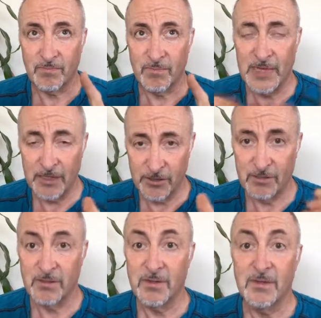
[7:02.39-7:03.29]
Yes.
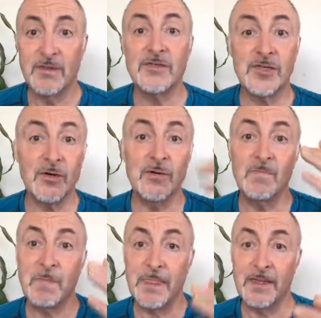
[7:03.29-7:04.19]
So
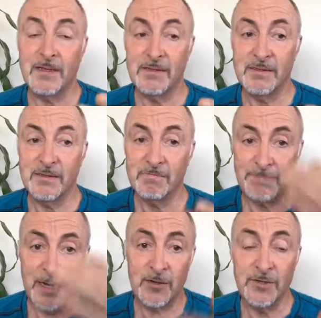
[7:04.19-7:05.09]

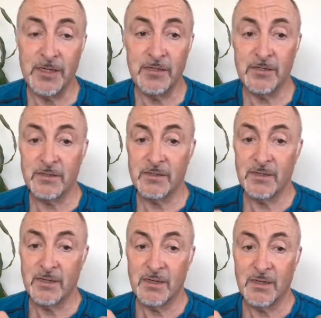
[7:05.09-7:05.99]
boundaries,
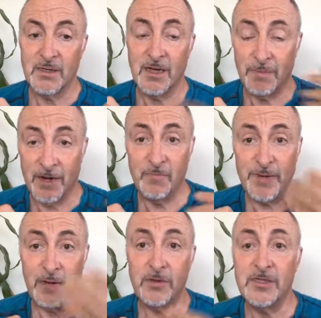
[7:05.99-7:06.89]
a part of
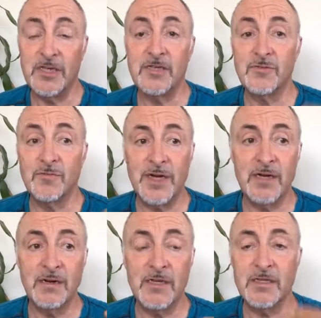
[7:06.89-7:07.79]
boundaries, is
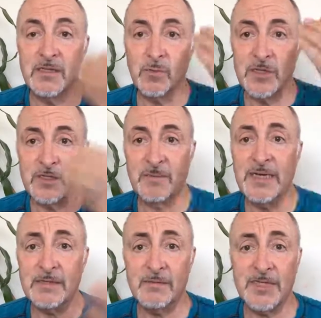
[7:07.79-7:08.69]
recognizing that when somebody
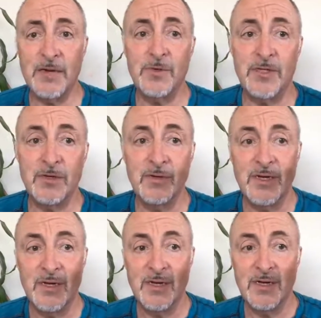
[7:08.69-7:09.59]
gets upset with you,
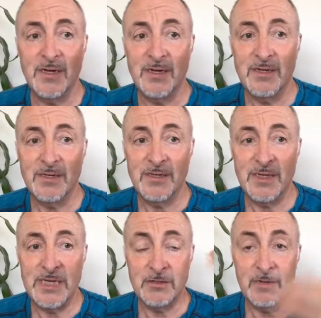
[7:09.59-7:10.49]

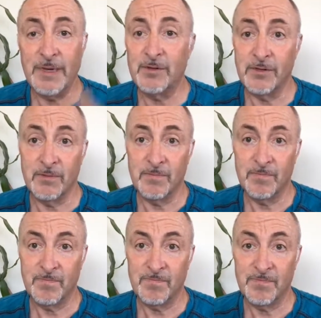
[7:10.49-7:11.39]
it's not about you,
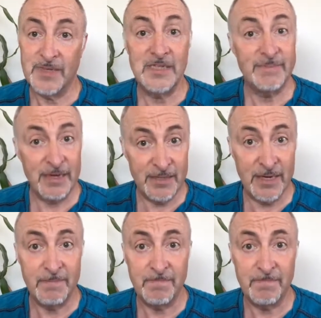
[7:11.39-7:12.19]
it's about them.